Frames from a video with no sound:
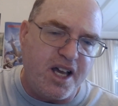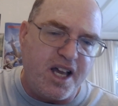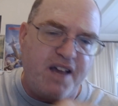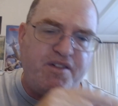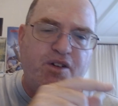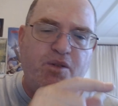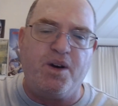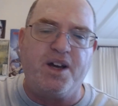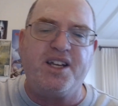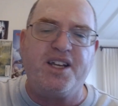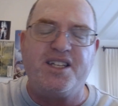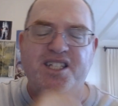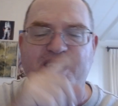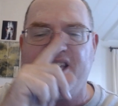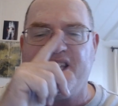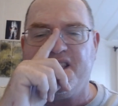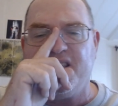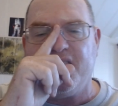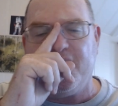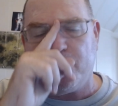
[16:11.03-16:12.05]
If you want to
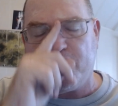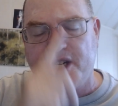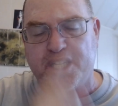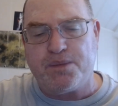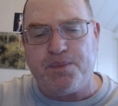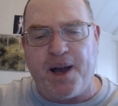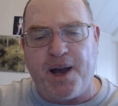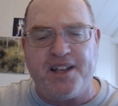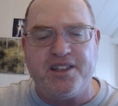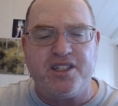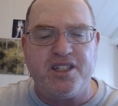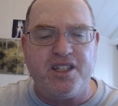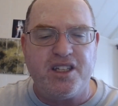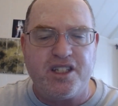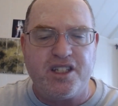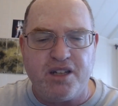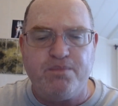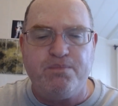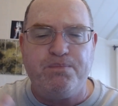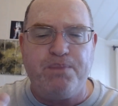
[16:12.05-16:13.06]
see the responses
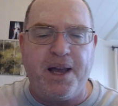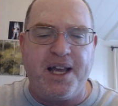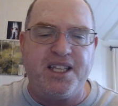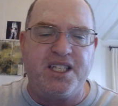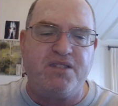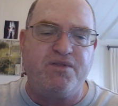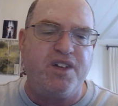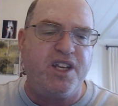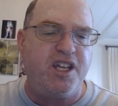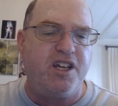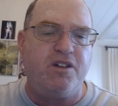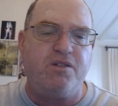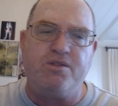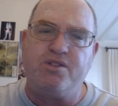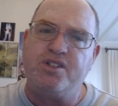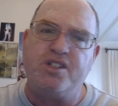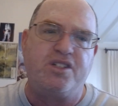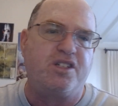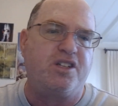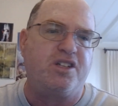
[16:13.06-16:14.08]
to Ben's video,
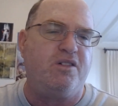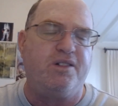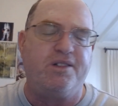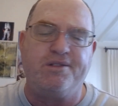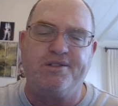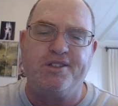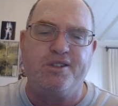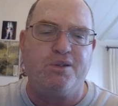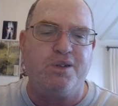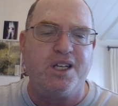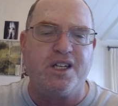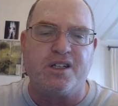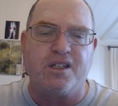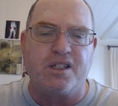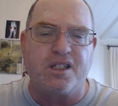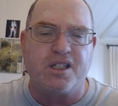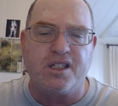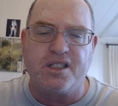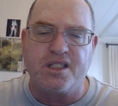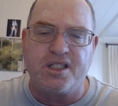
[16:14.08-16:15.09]
just go on Twitter
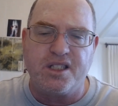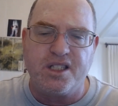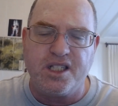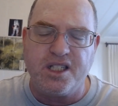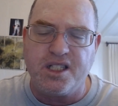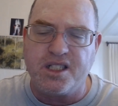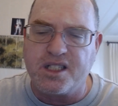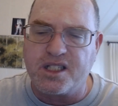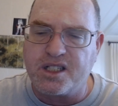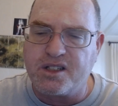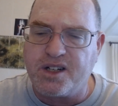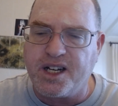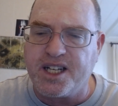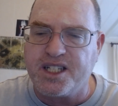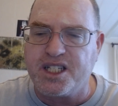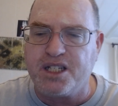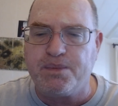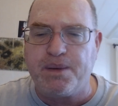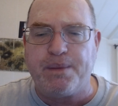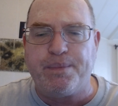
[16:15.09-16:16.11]
because Jesus
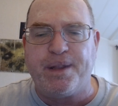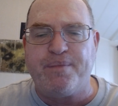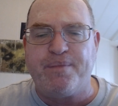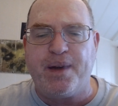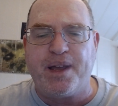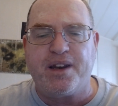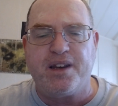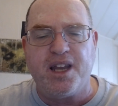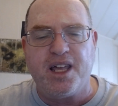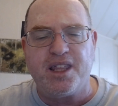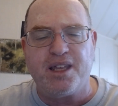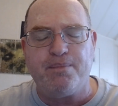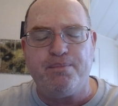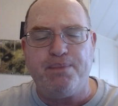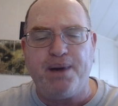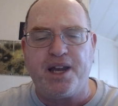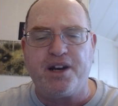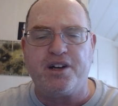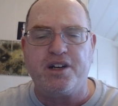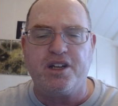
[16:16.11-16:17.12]
Christ, these people have nothing
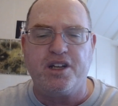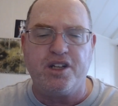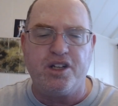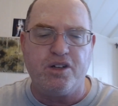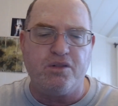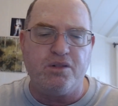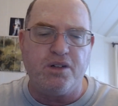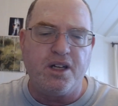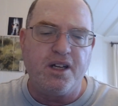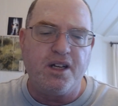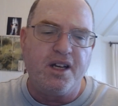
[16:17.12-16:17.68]
better to do.